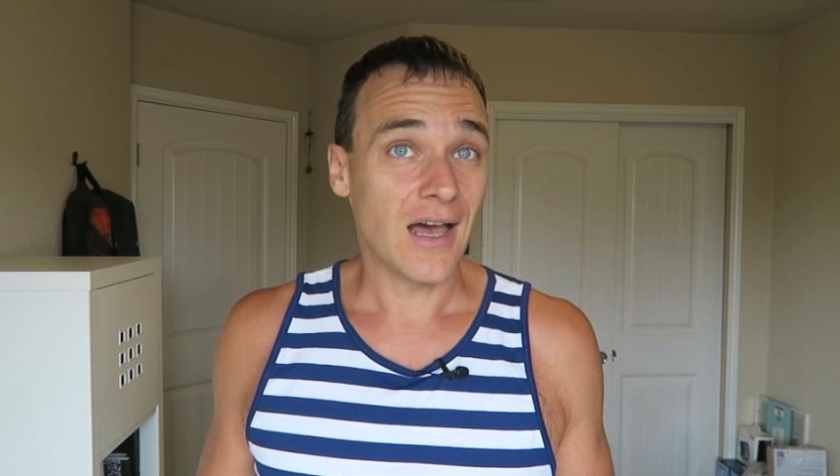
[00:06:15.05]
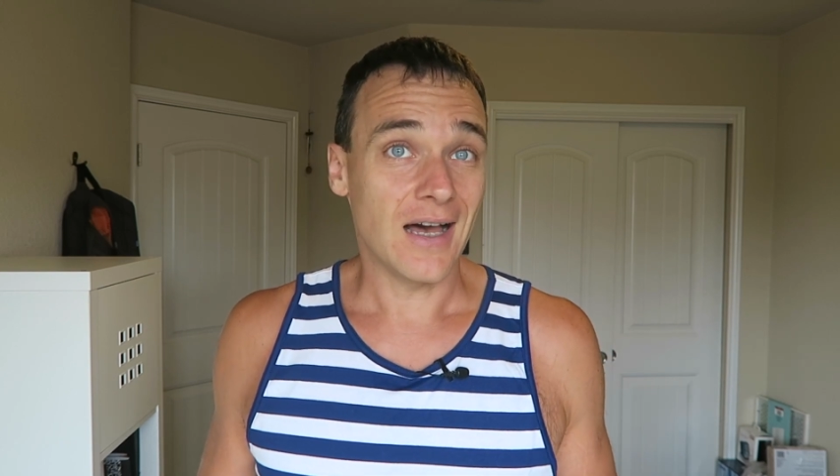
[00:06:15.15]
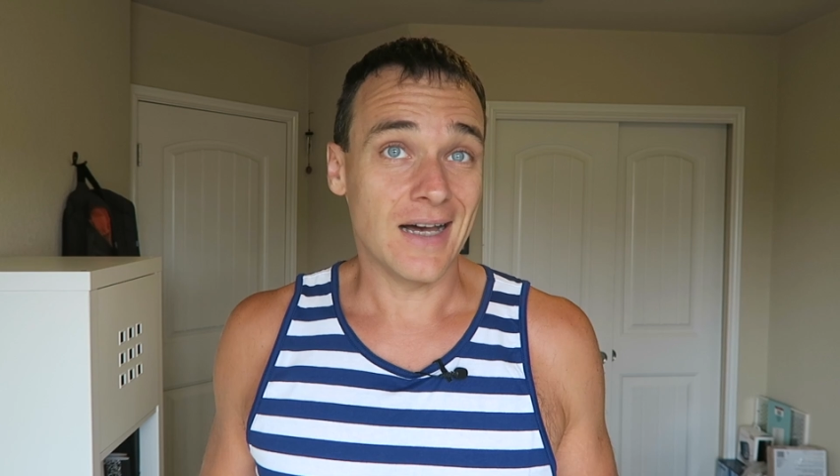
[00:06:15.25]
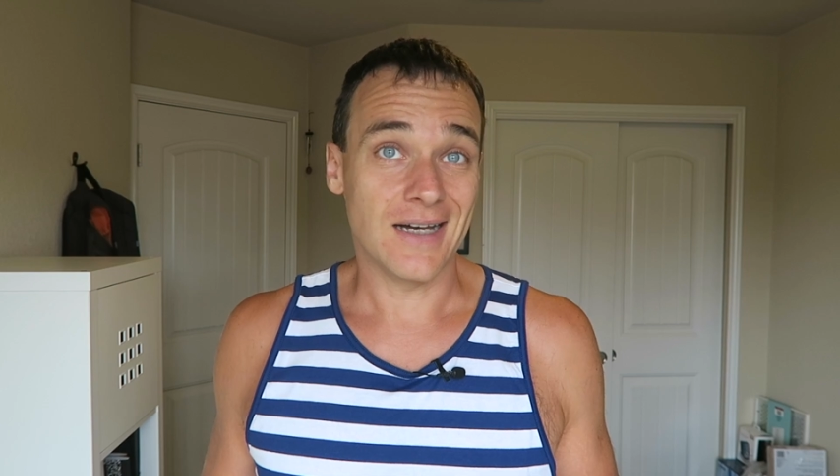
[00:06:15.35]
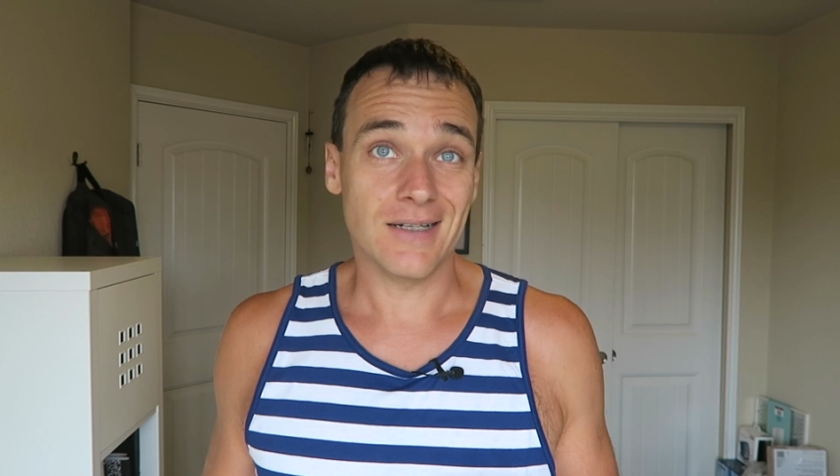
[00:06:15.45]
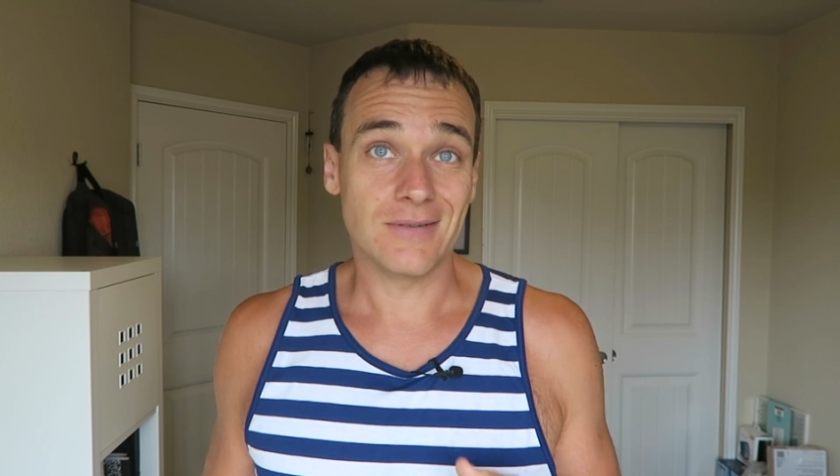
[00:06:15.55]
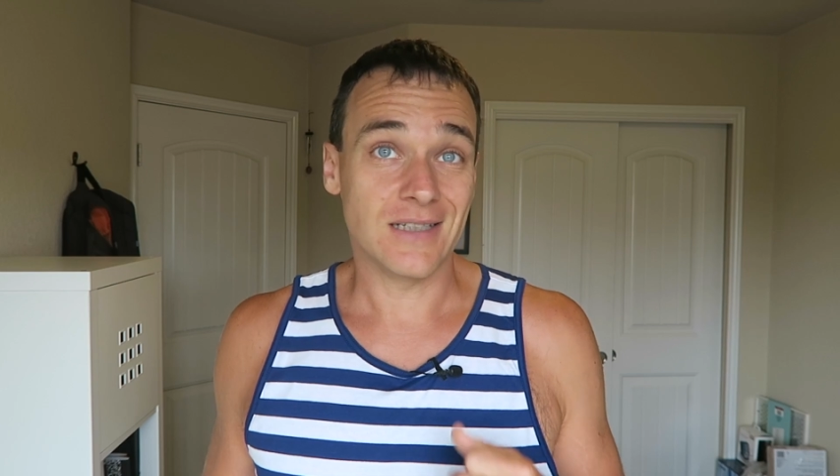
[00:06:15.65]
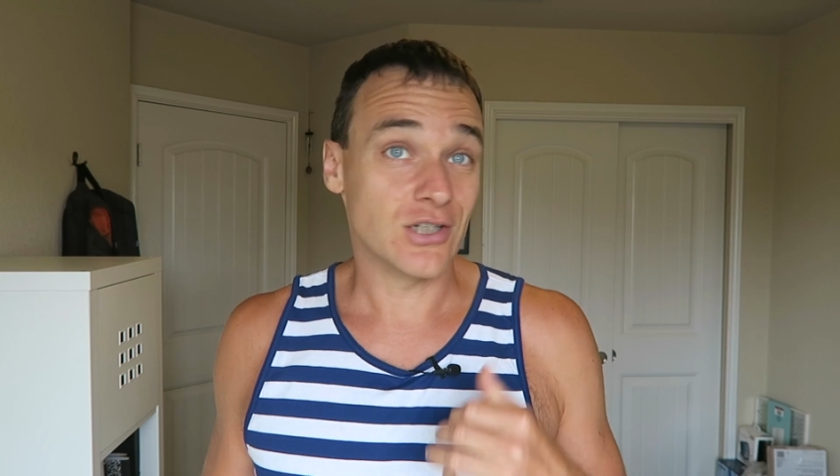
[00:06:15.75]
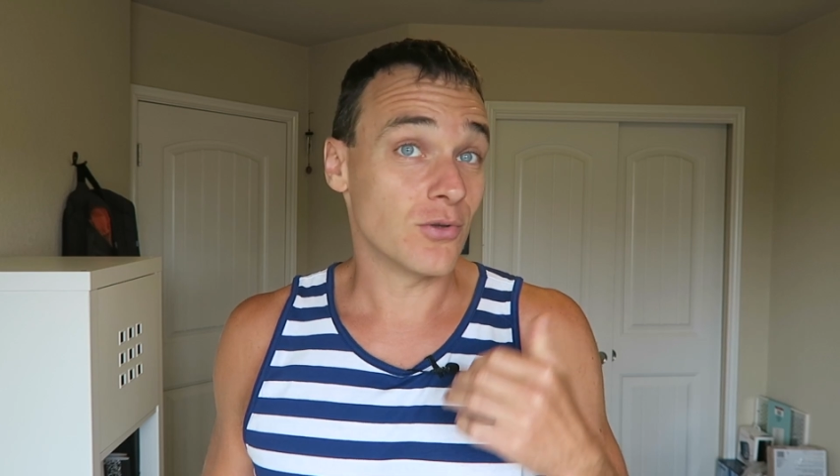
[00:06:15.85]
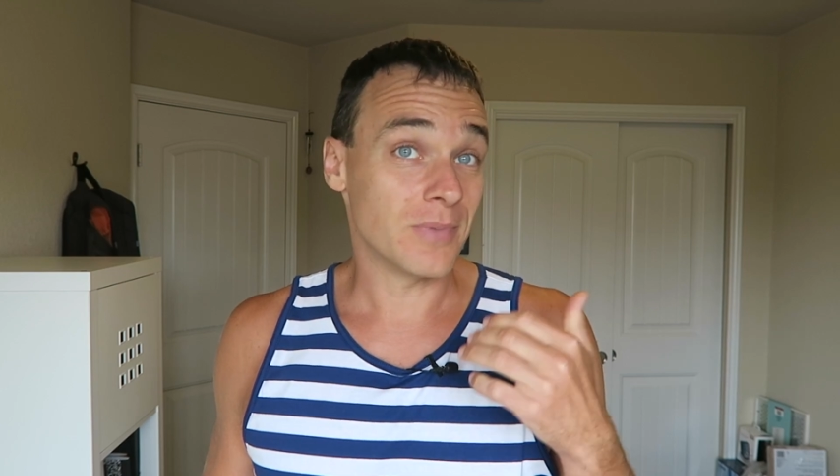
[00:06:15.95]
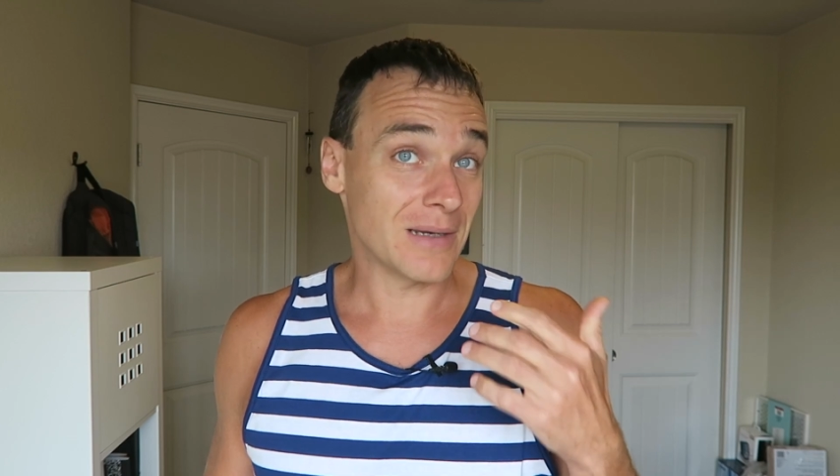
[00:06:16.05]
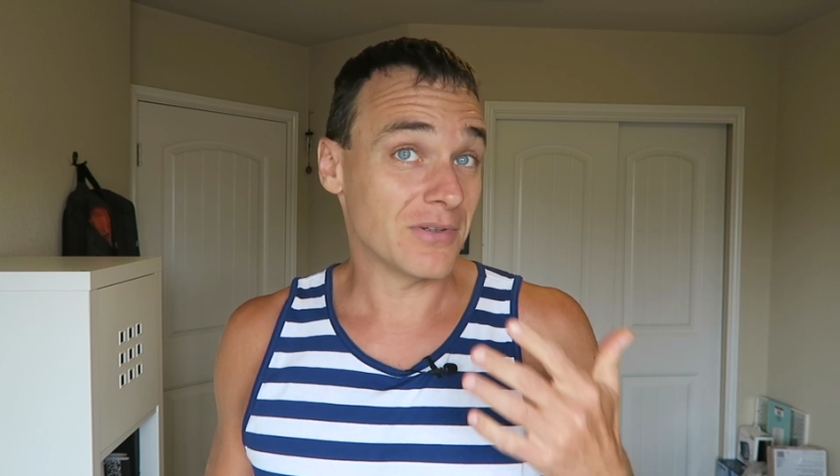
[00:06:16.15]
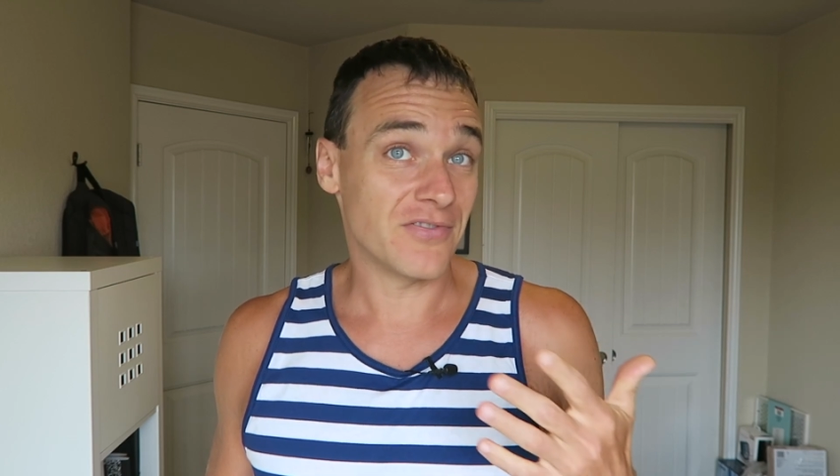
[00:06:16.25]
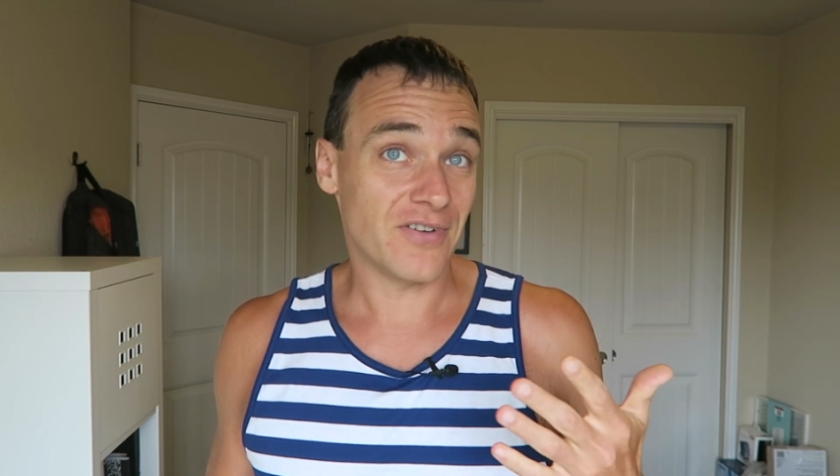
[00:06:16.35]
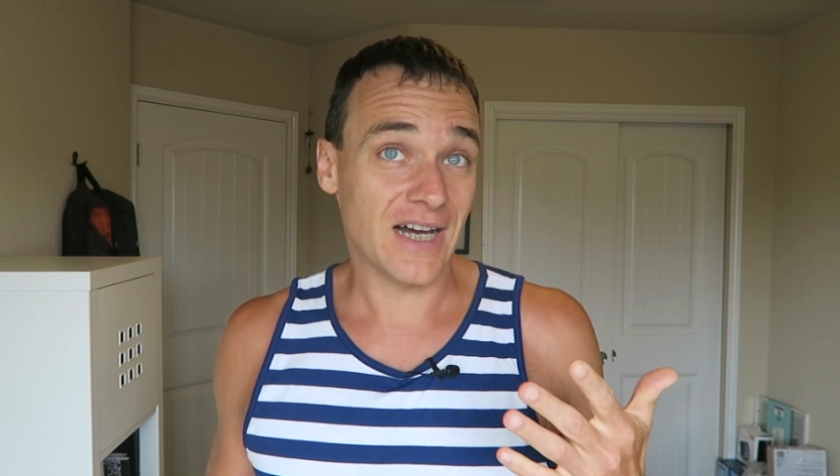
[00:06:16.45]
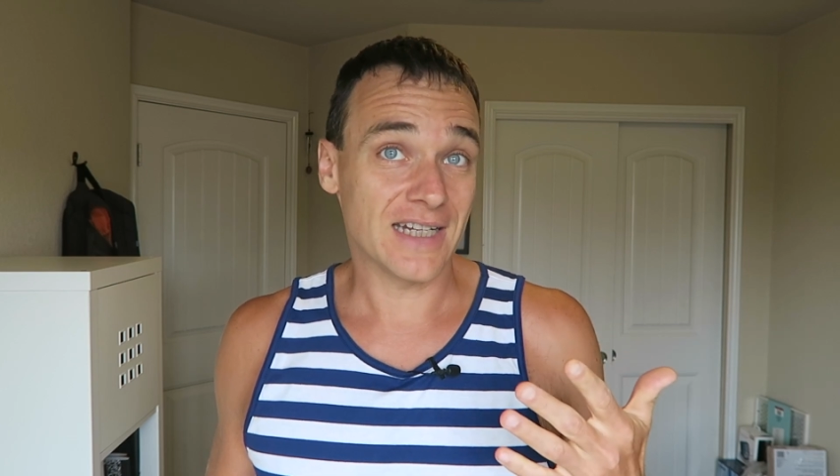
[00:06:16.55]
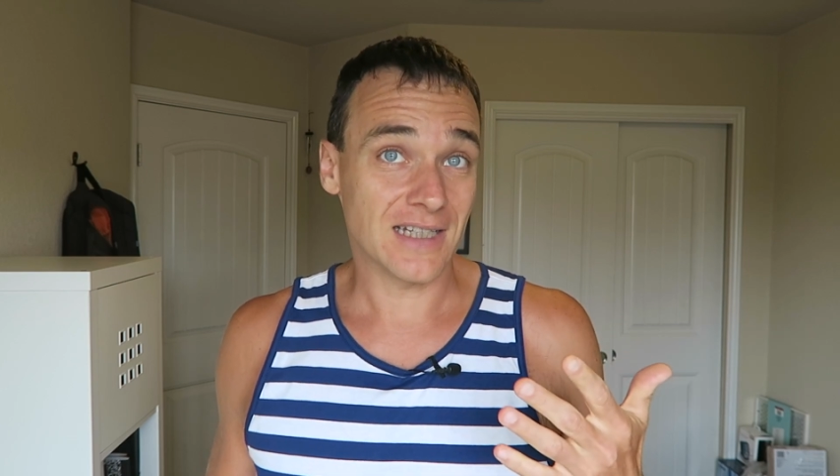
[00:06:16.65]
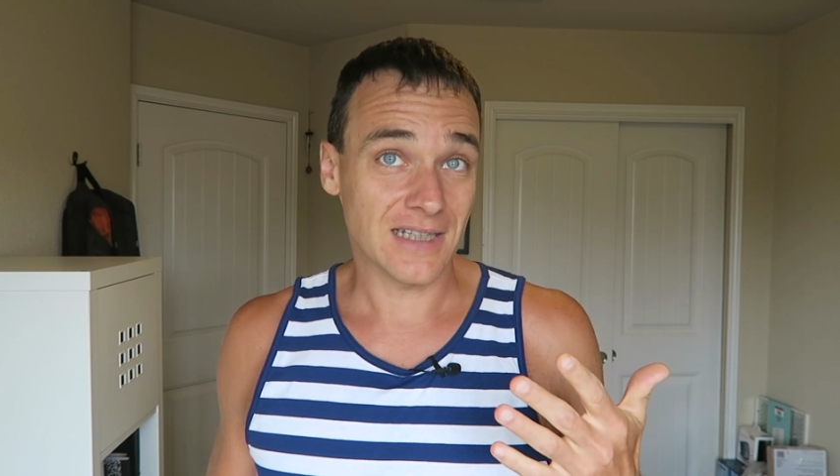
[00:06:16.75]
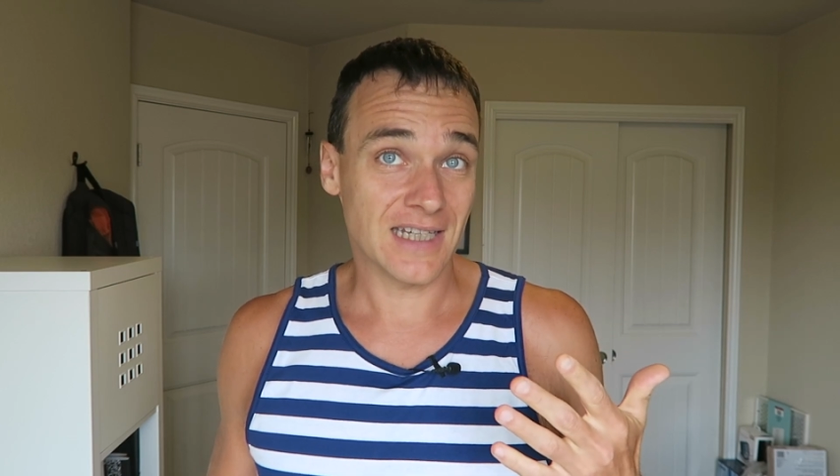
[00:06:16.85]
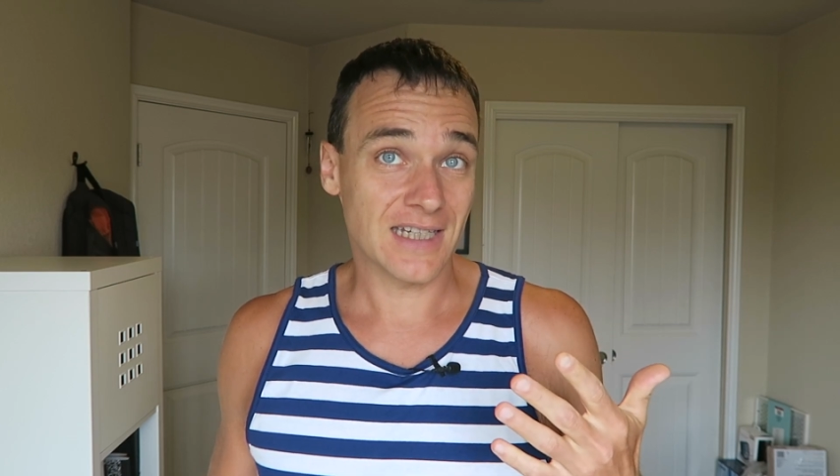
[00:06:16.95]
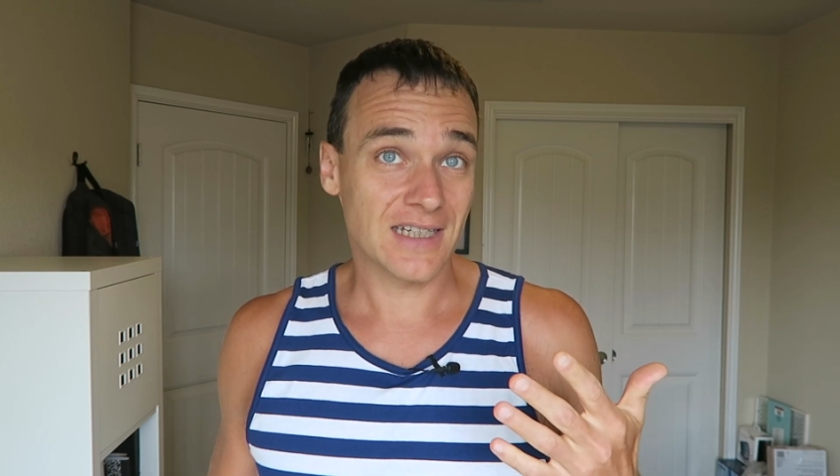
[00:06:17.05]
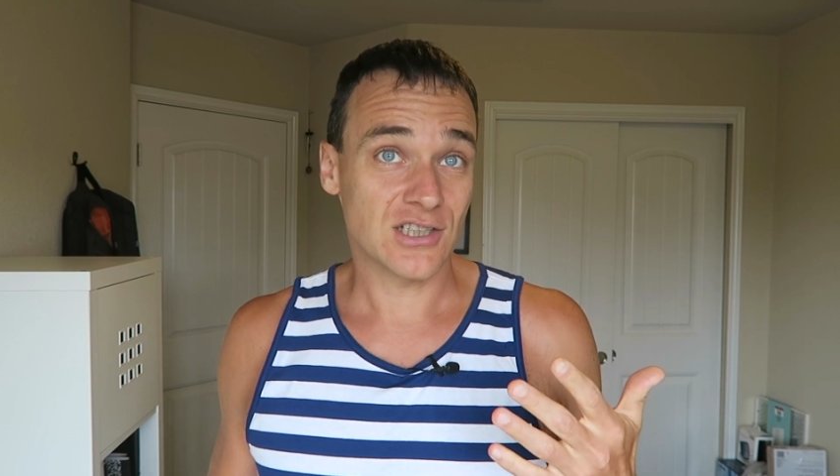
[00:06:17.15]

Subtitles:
and you'll be able to find the link